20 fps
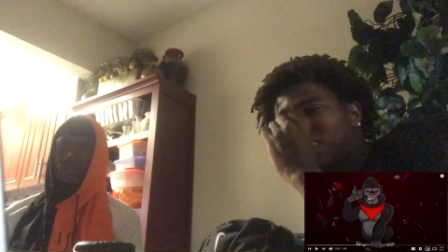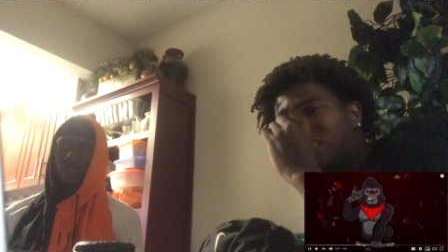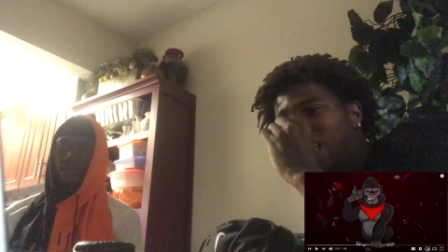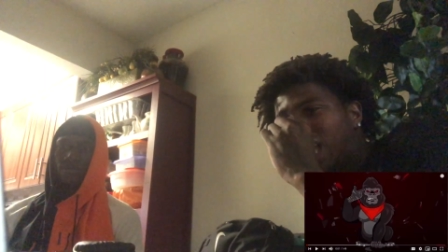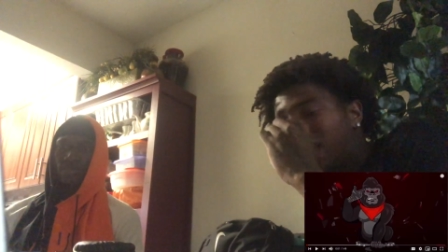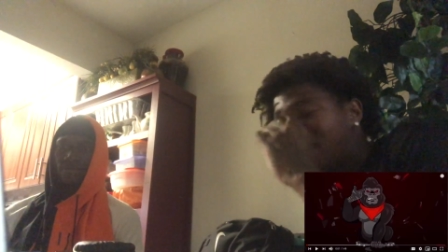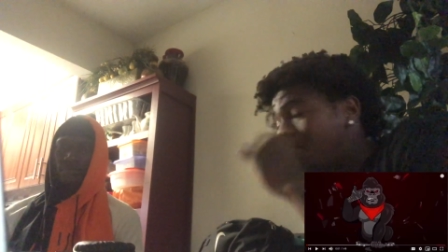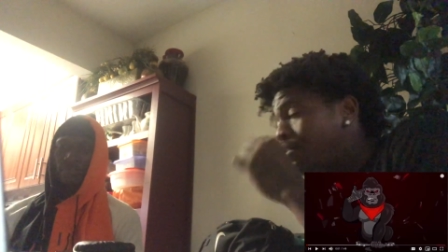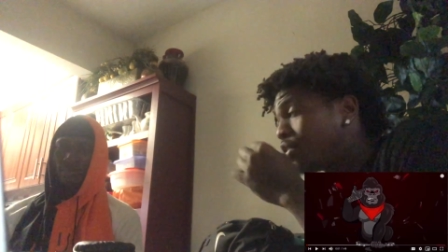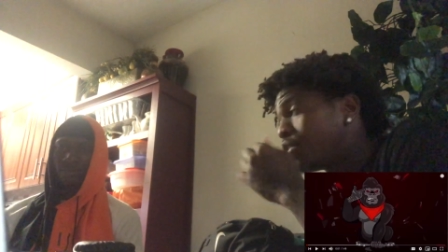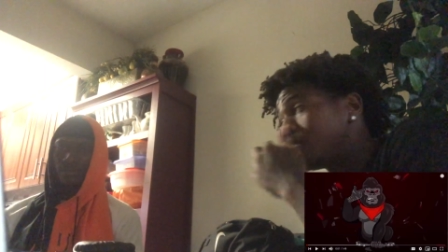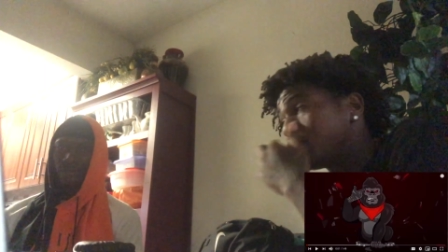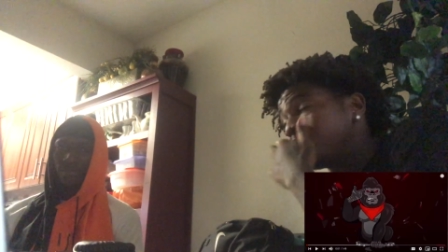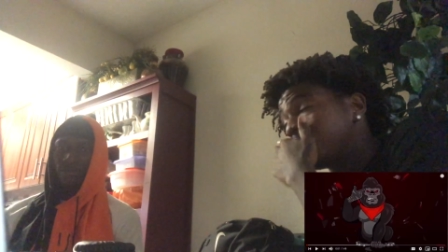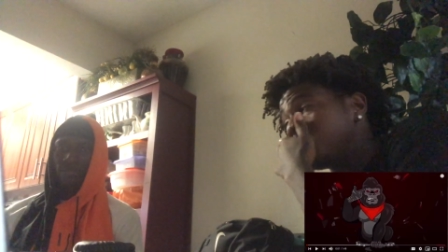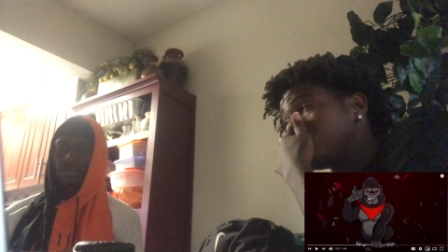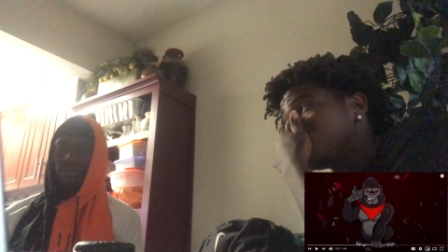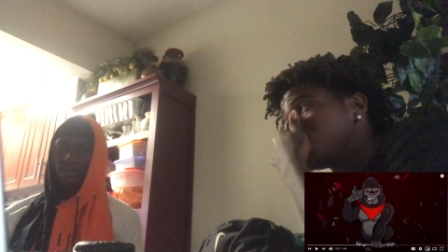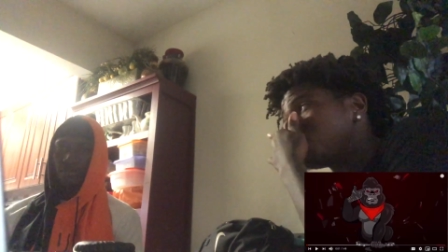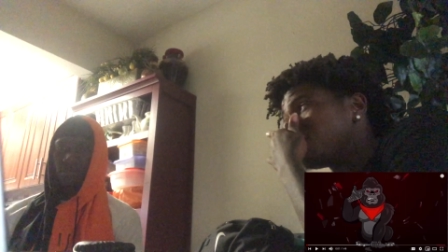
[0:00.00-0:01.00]
I never heard his
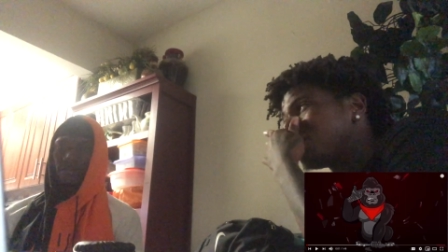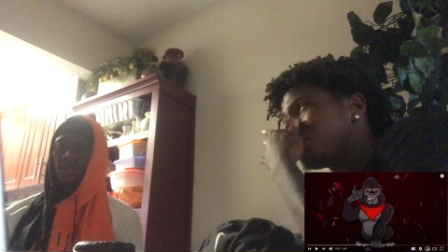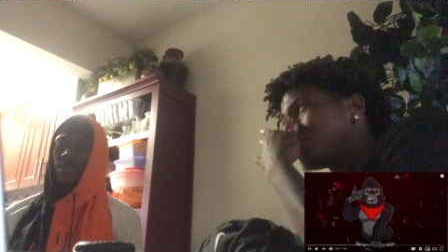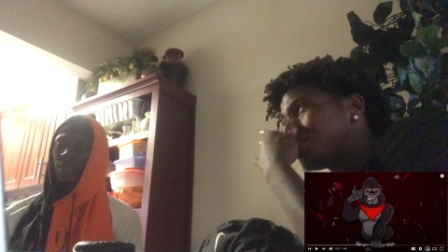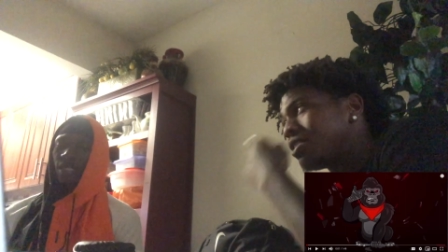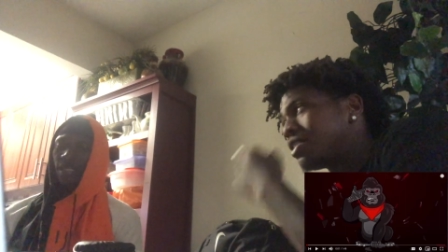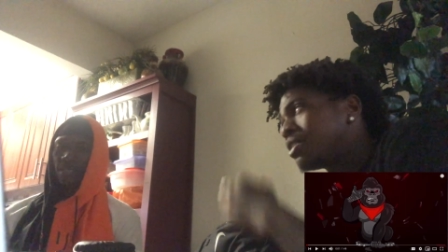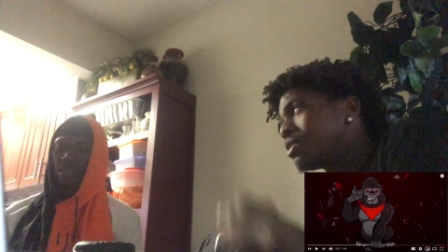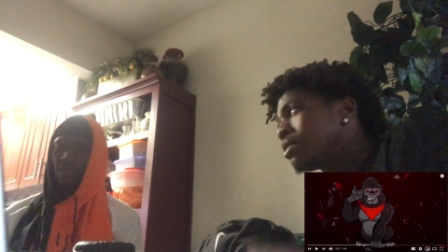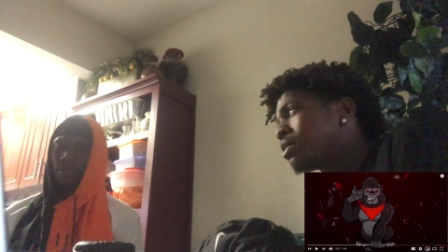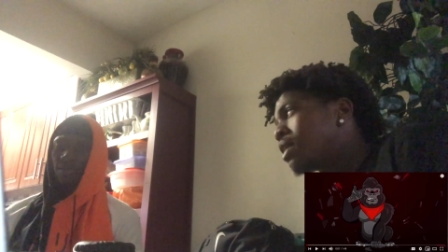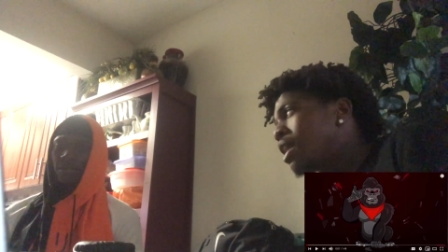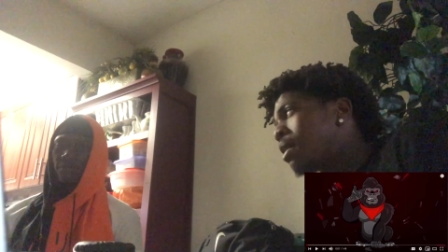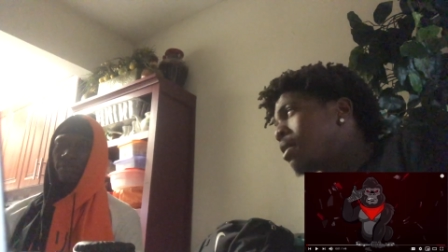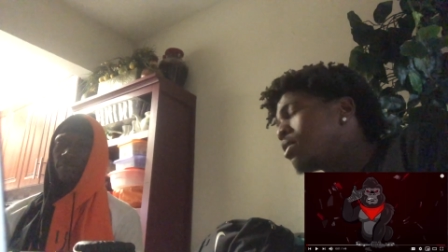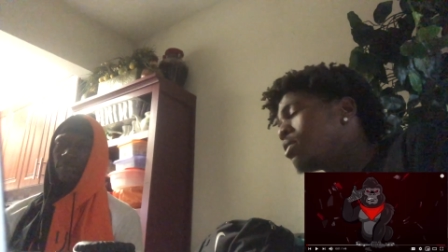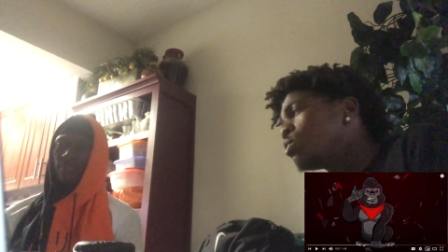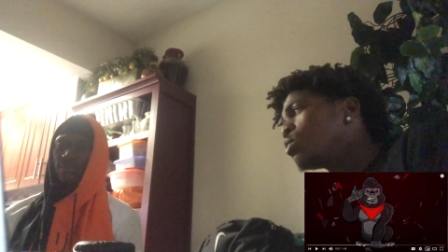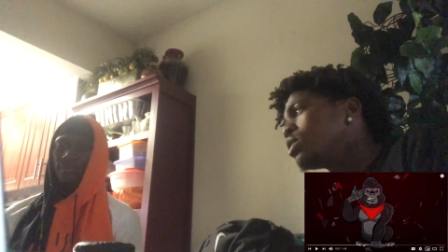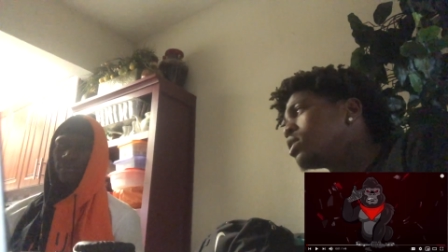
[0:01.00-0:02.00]
music before. Yes. I
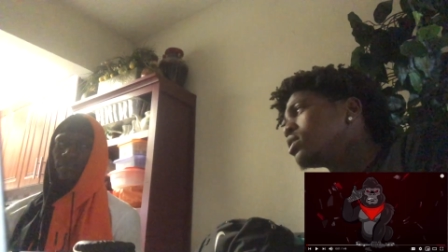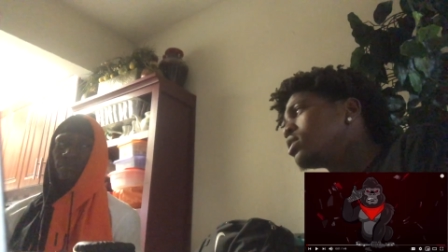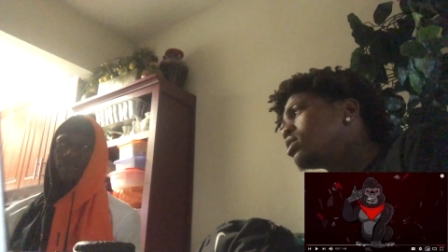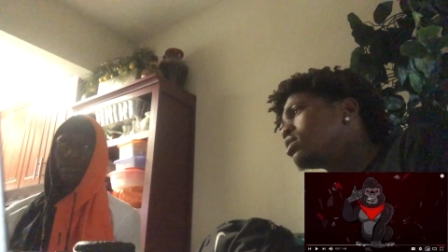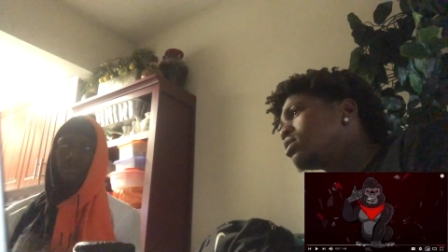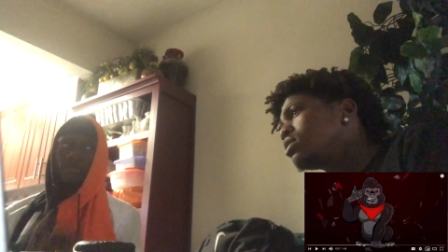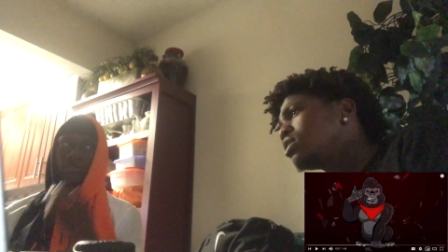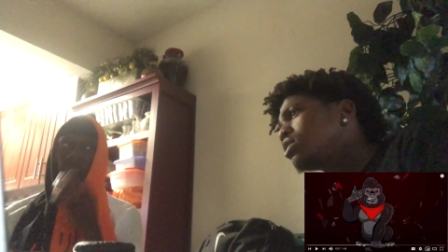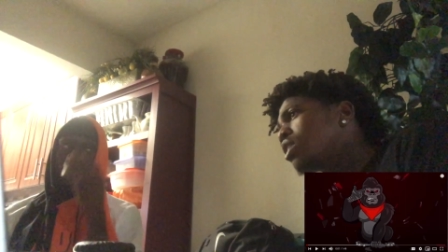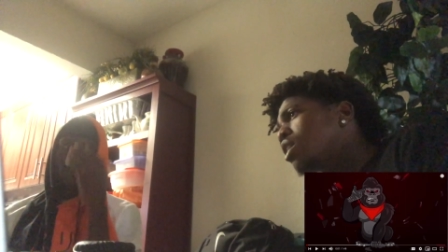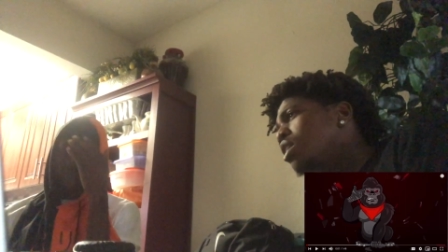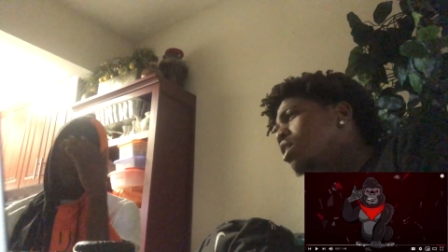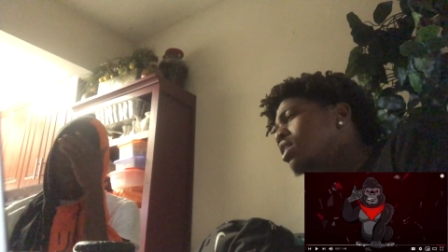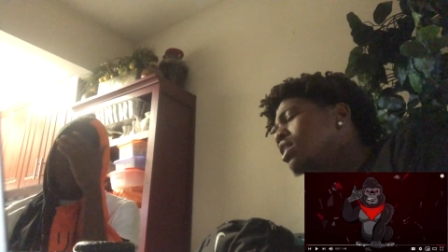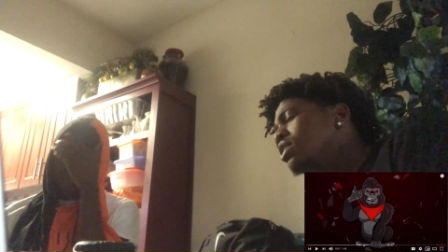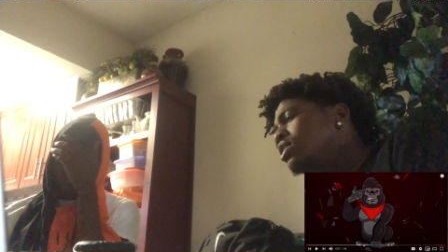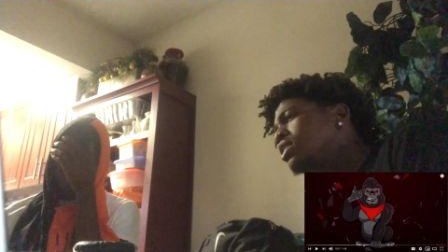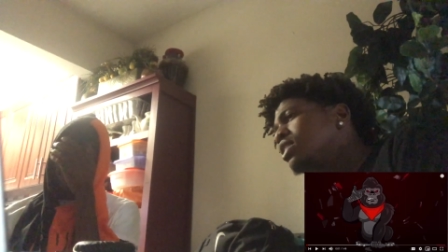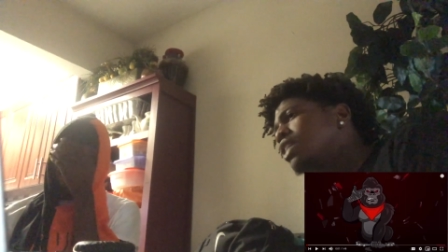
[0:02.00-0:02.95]
heard one song. It was